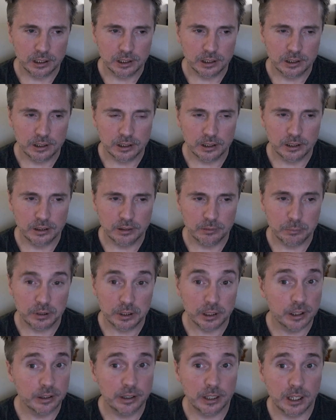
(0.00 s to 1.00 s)
Then
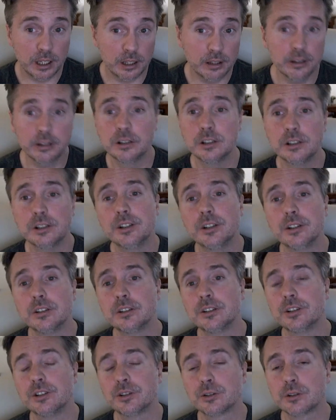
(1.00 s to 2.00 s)
beyond that,
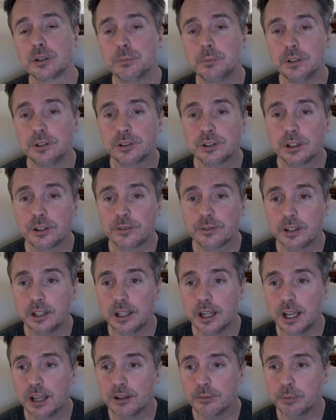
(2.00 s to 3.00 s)
there's the scripting stuff that
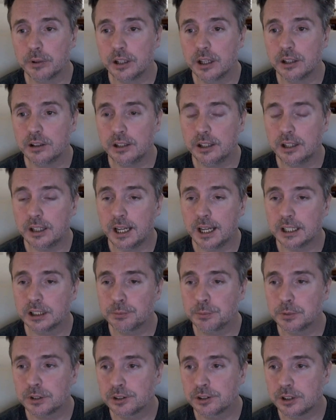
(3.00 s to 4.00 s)
I have planned, the
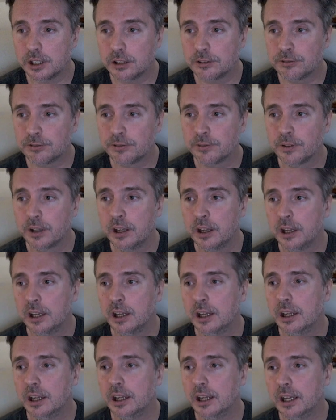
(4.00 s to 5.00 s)
enhancement stuff,
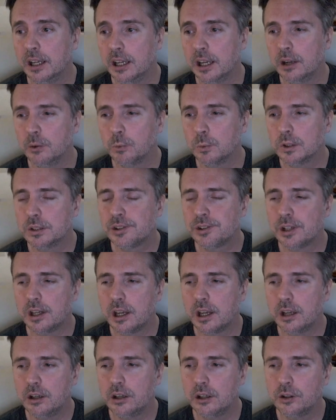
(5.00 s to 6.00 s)
and once
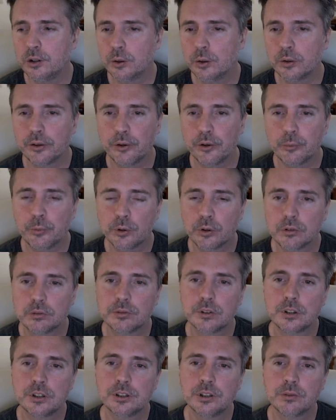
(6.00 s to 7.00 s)
I do a little more
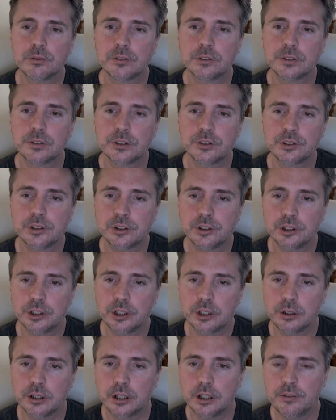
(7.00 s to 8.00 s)
reverse
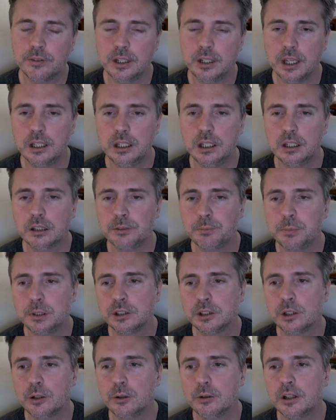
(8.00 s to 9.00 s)
engineering of the
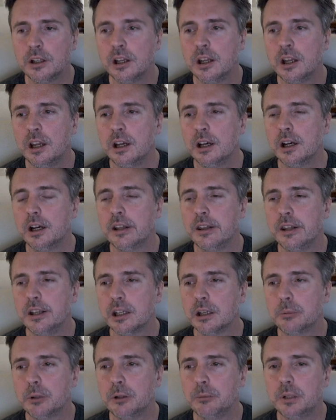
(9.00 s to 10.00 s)
ADSP code, I
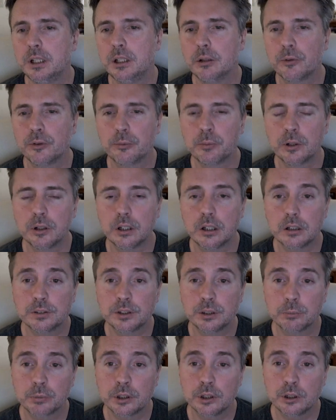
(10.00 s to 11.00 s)
think I'm going to be able to pull off
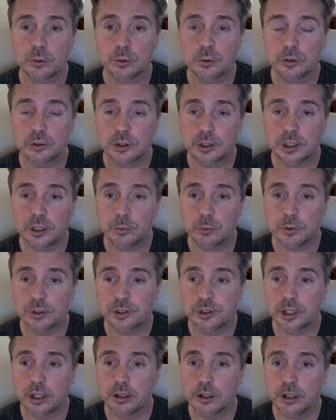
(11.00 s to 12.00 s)
some pretty cool shit with
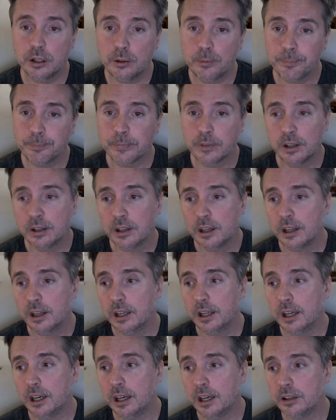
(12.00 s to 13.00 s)
stereo,
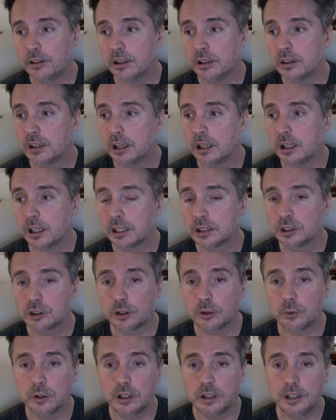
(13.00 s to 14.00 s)
and I think that'll
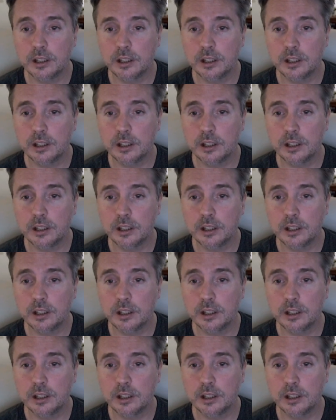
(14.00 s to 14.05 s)
actually really